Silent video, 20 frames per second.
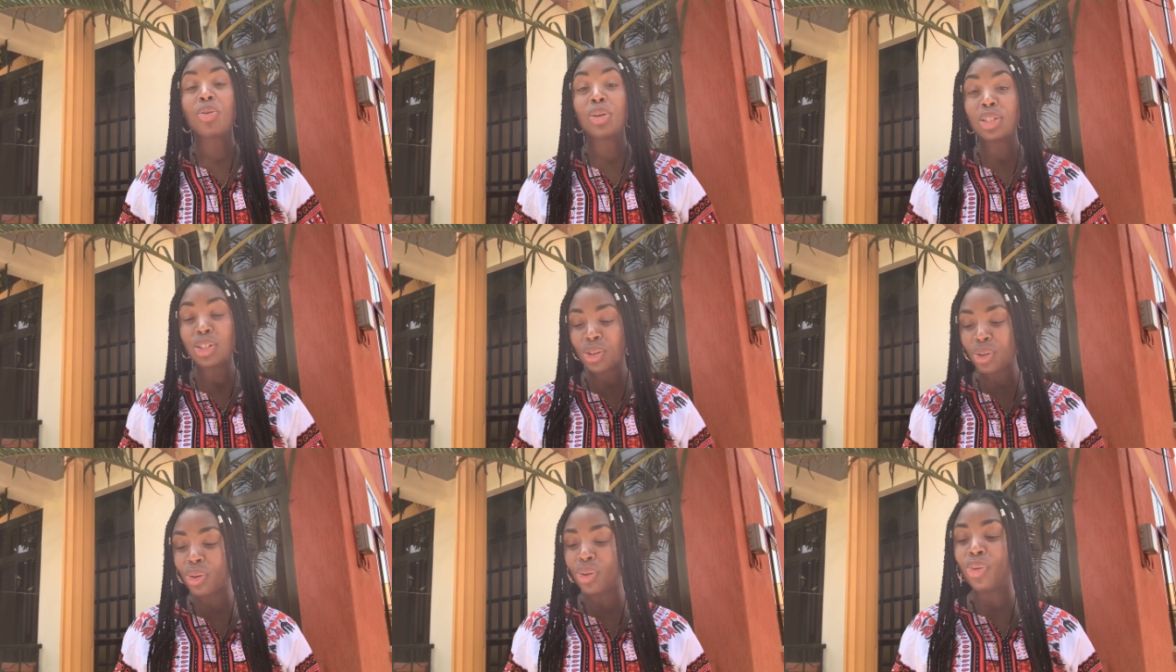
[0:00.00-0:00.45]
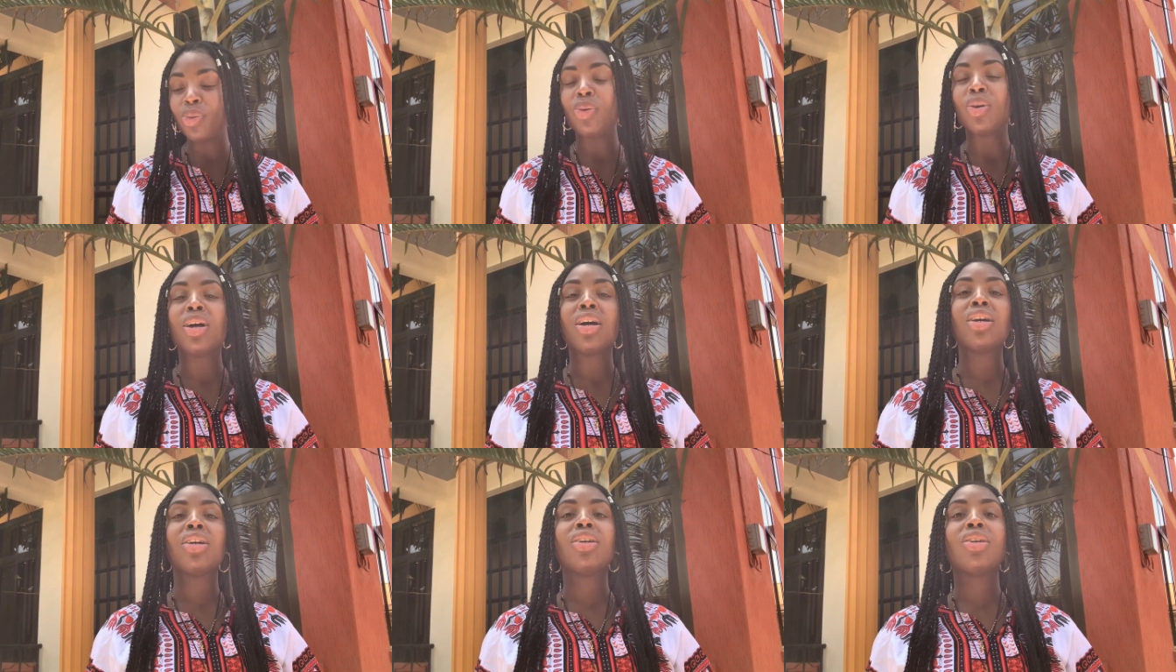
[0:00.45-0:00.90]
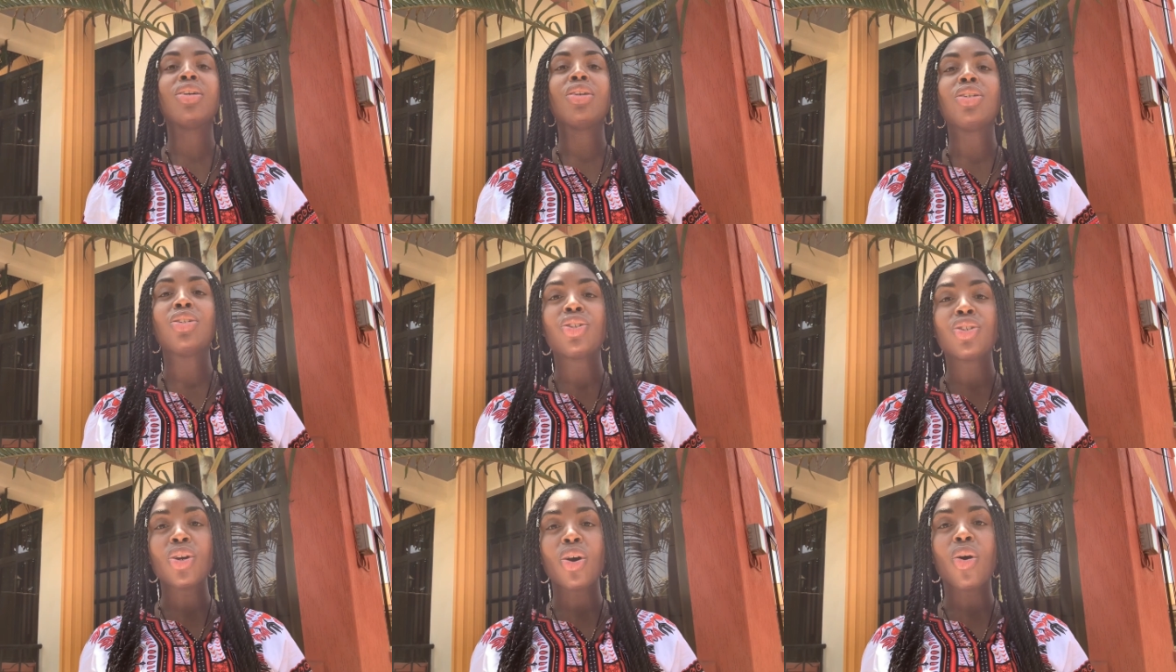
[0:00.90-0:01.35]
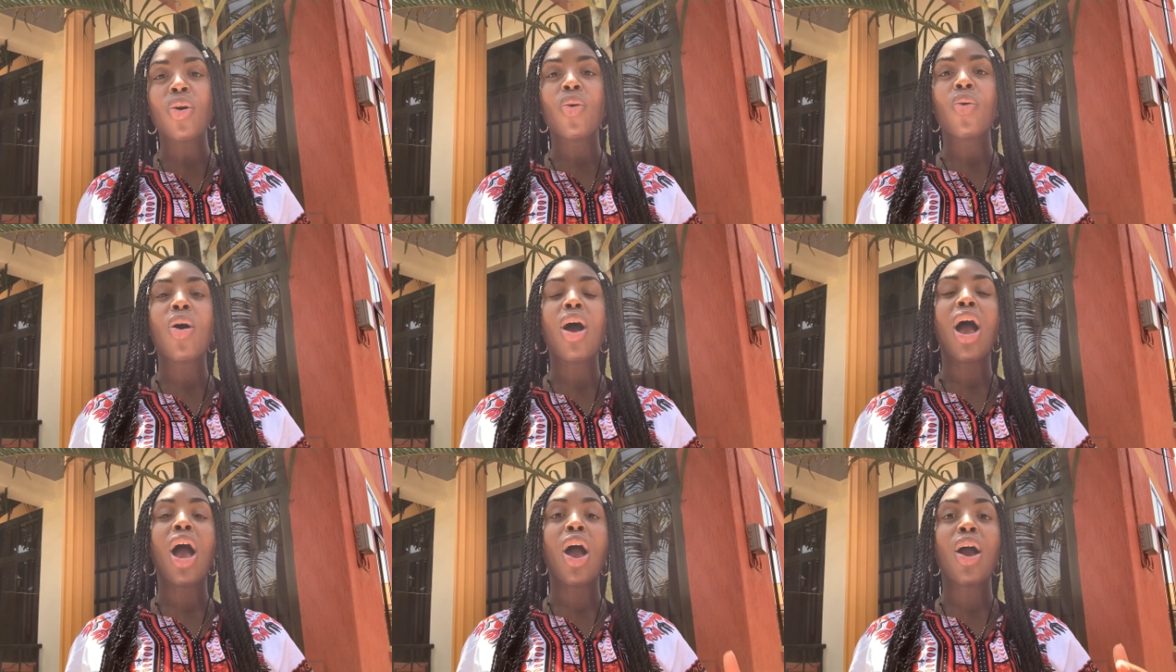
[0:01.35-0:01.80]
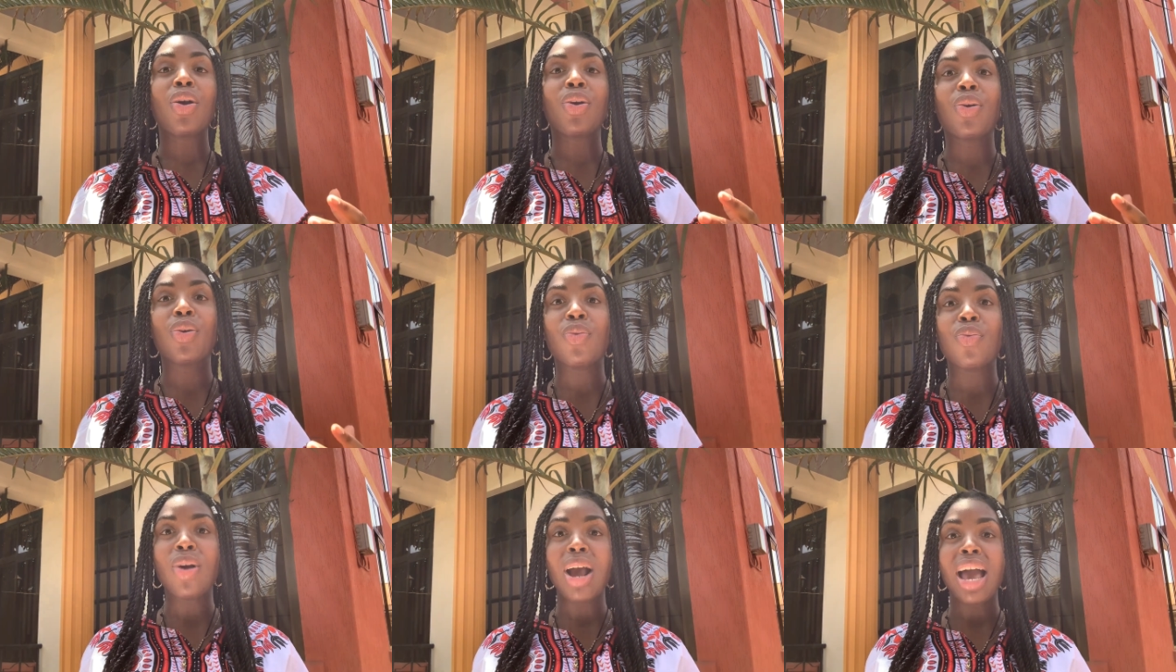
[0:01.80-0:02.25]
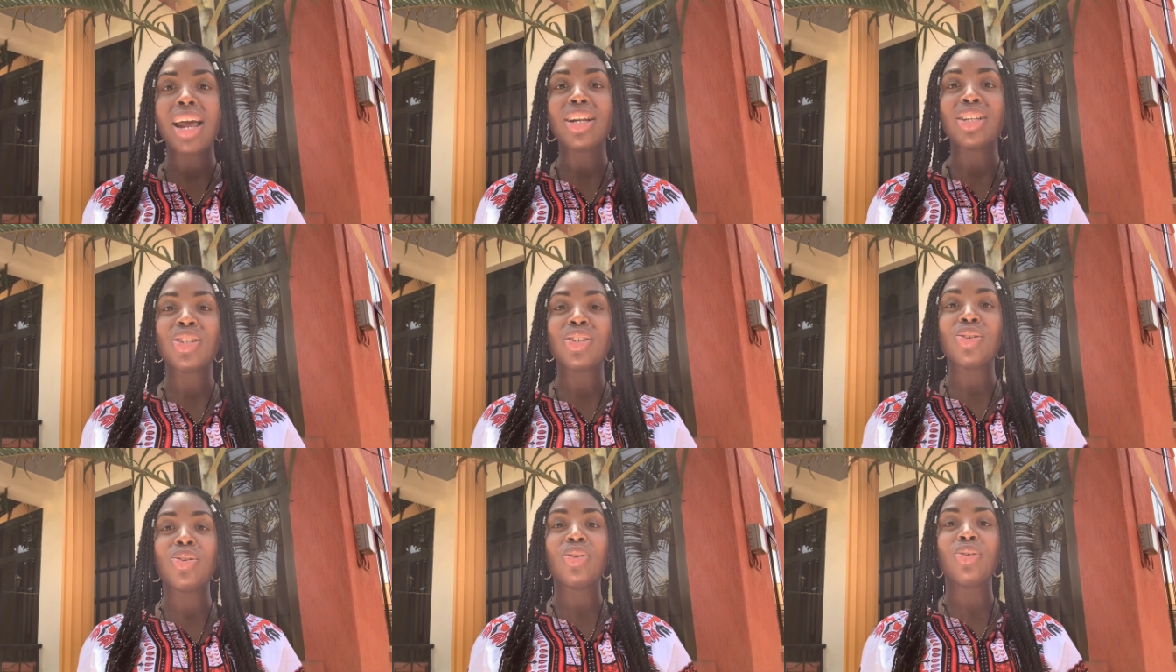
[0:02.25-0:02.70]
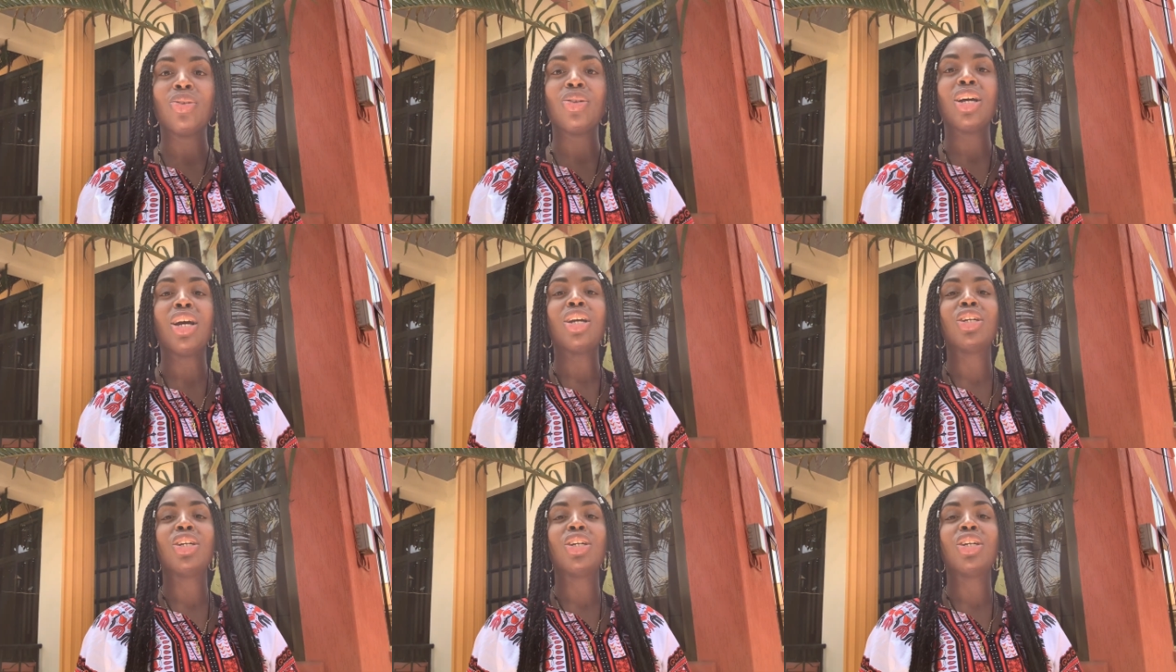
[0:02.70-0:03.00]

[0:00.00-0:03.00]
to show gratitude.